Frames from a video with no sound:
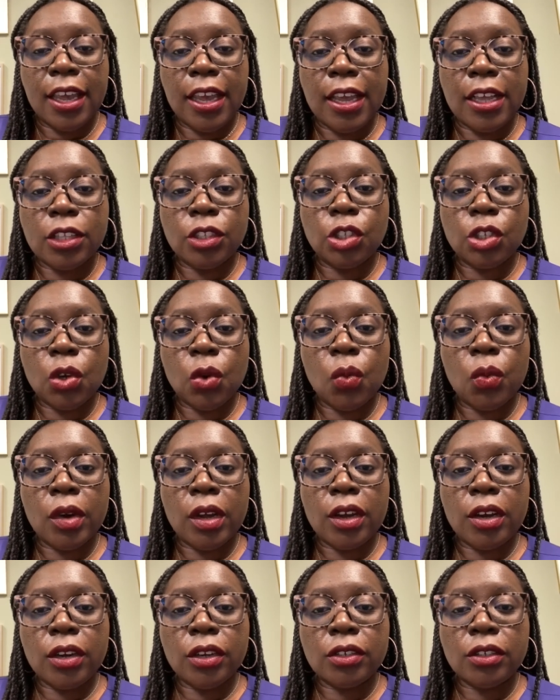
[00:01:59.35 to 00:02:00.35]
And so
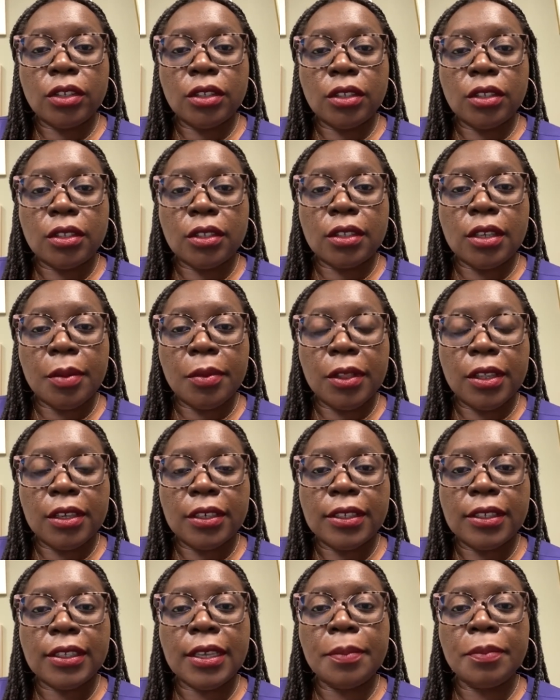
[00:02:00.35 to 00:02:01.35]
what are some of the
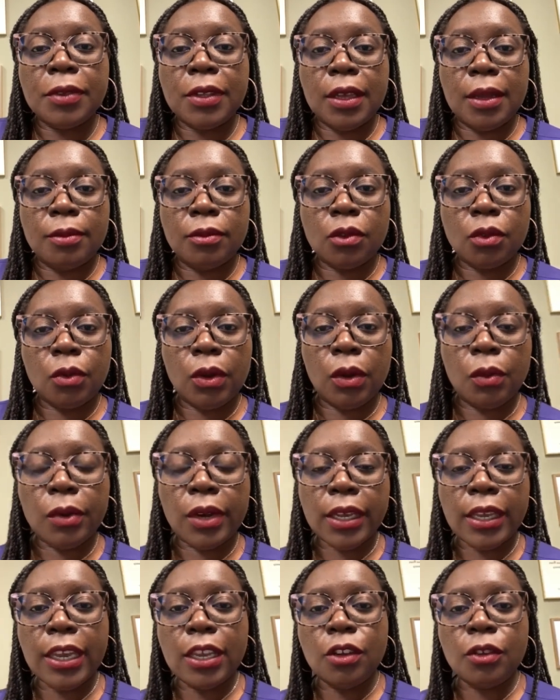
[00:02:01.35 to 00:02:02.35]
symptoms? Well,
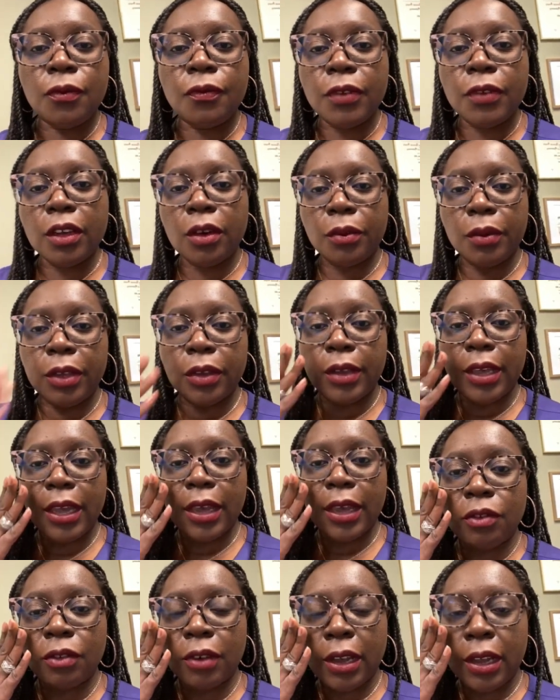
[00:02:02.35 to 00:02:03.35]
what can you feel when you
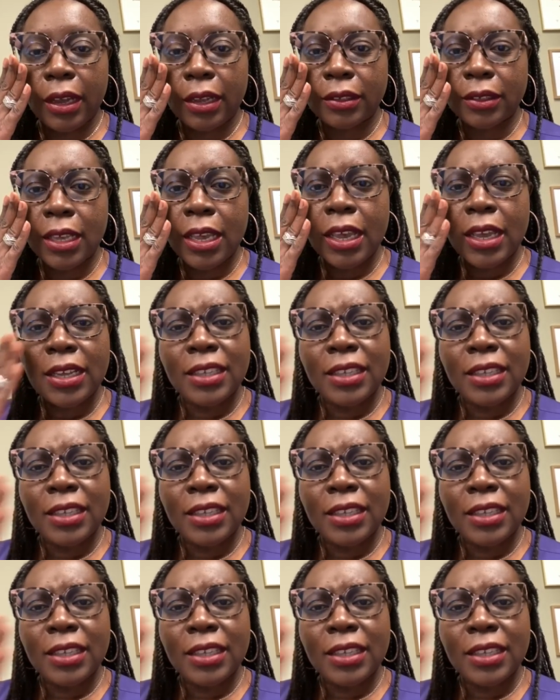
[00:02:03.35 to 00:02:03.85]
dry eyes?